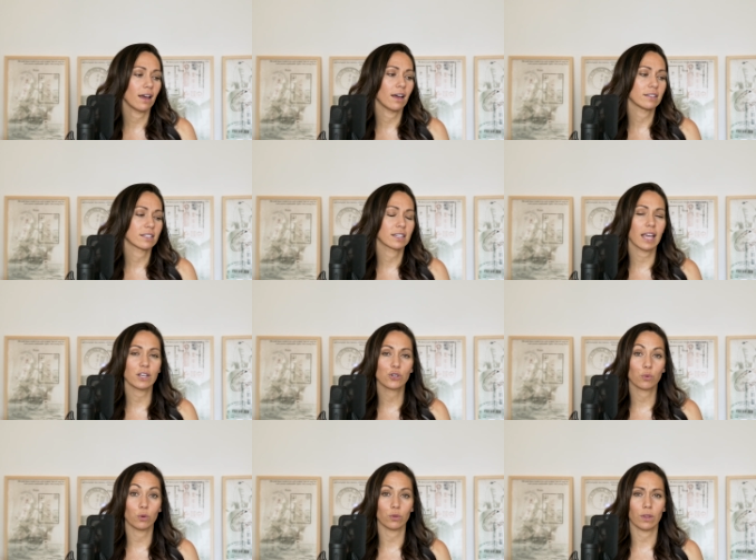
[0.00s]
a
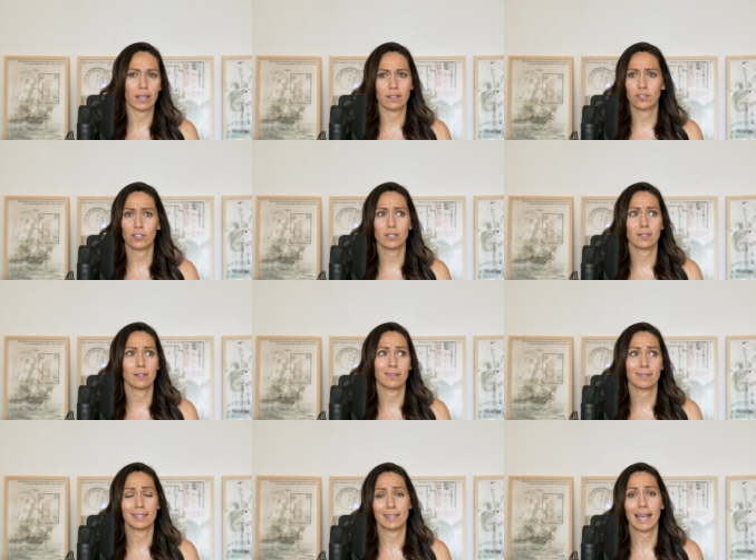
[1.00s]
scheduled, like just
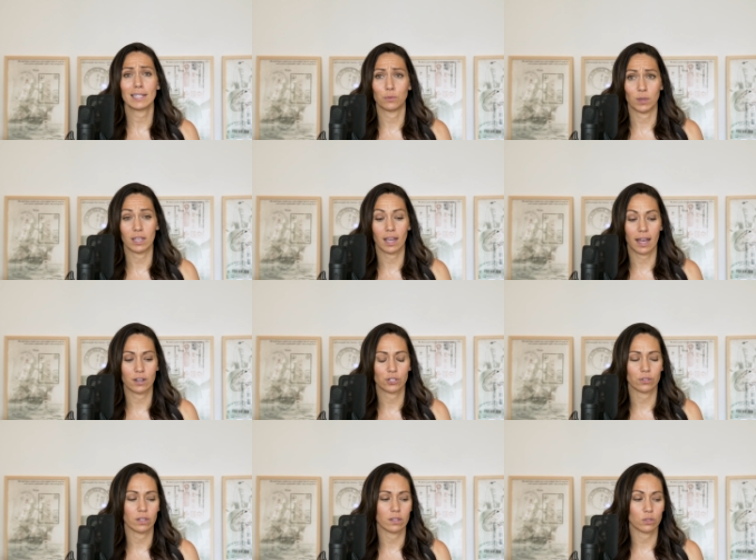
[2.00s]
this last week
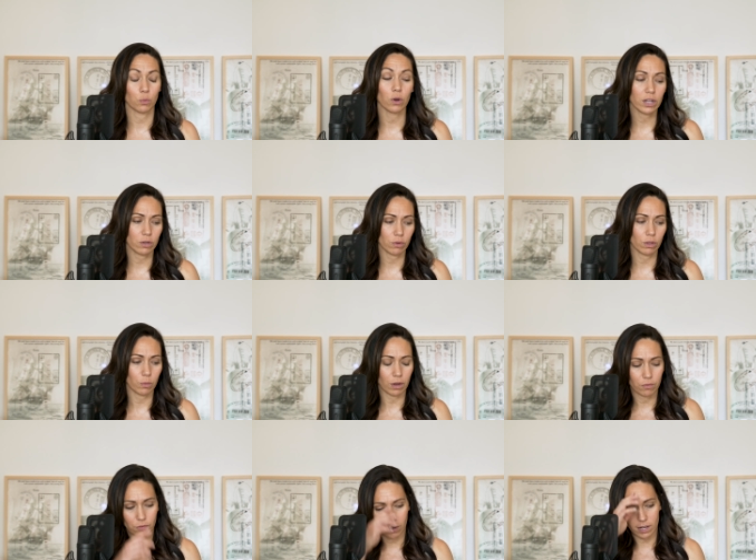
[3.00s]
actually, that's working really well
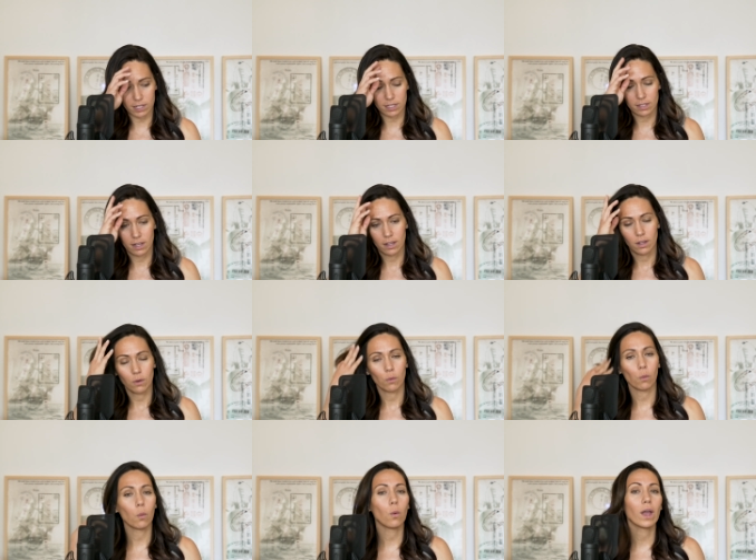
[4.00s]
for us
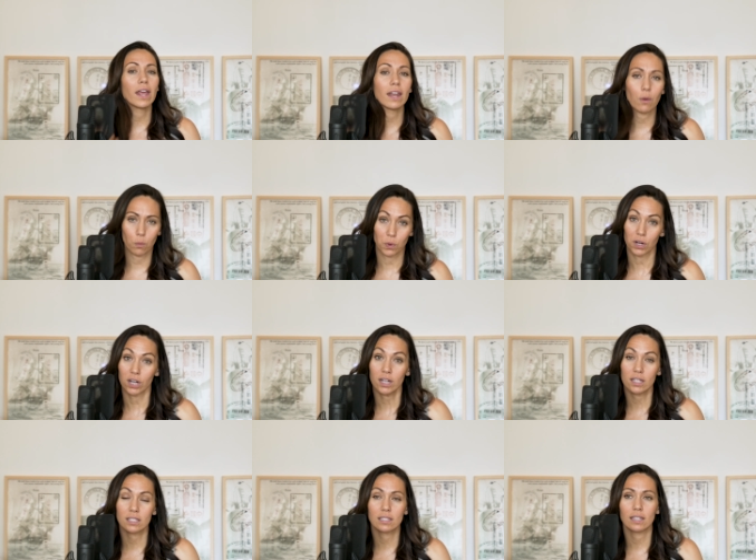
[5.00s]
when it
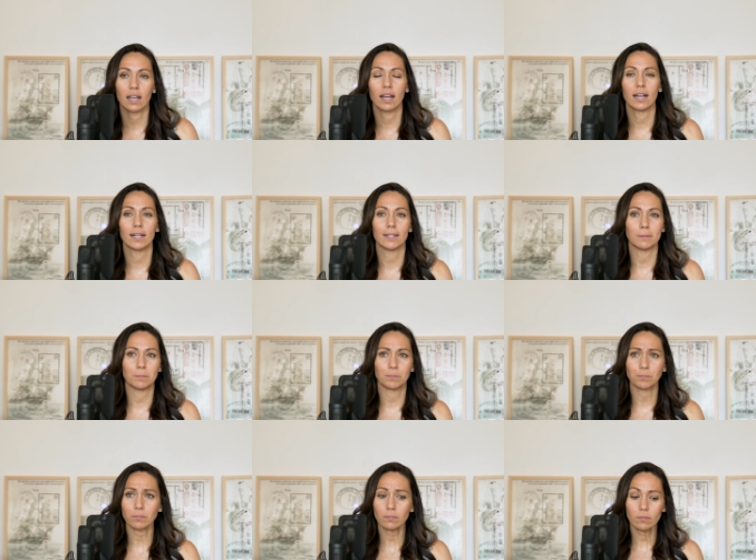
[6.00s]
works.
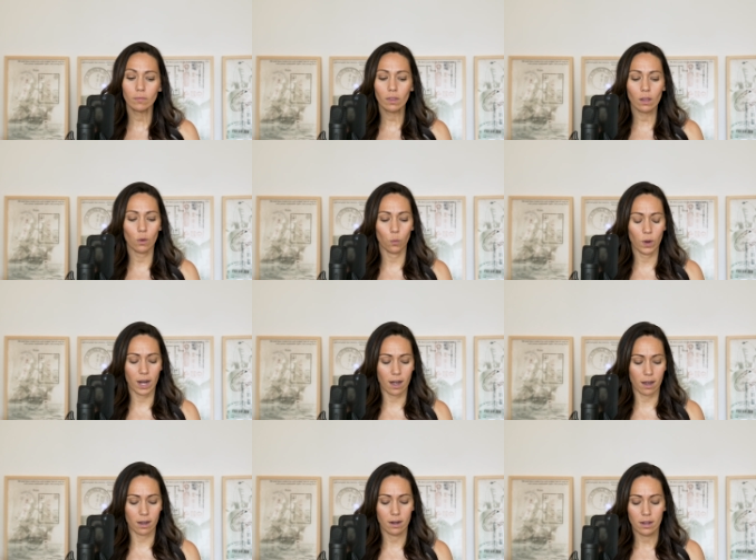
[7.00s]
Um,
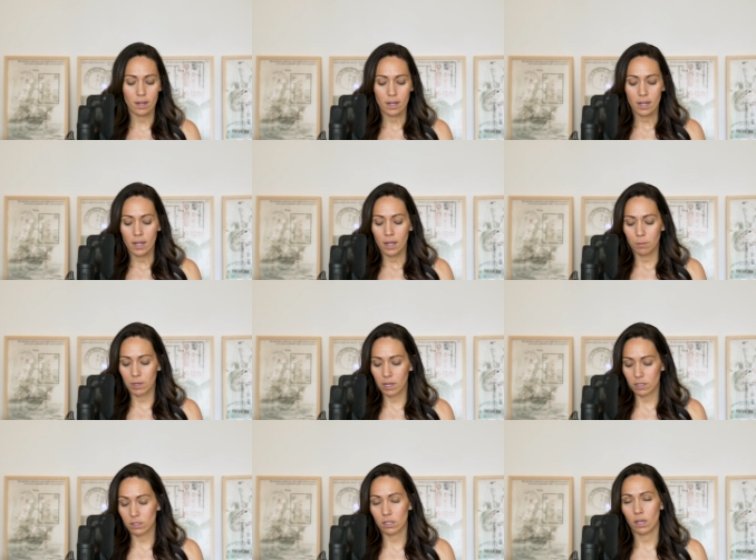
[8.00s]
where
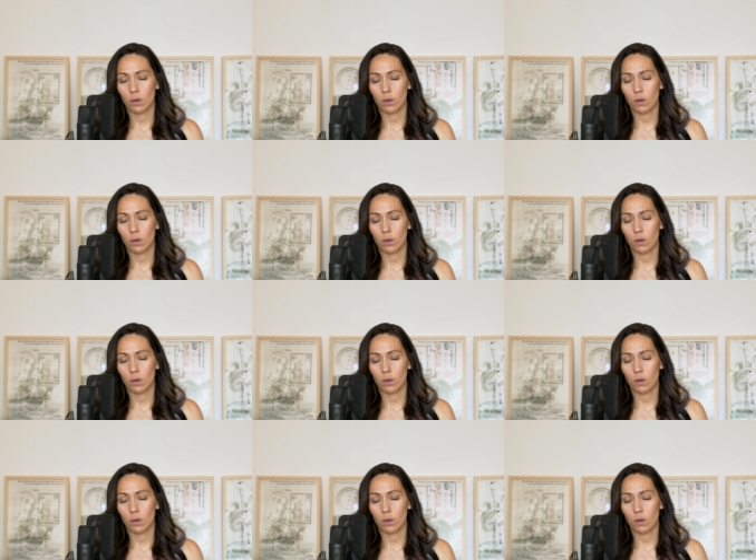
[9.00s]
because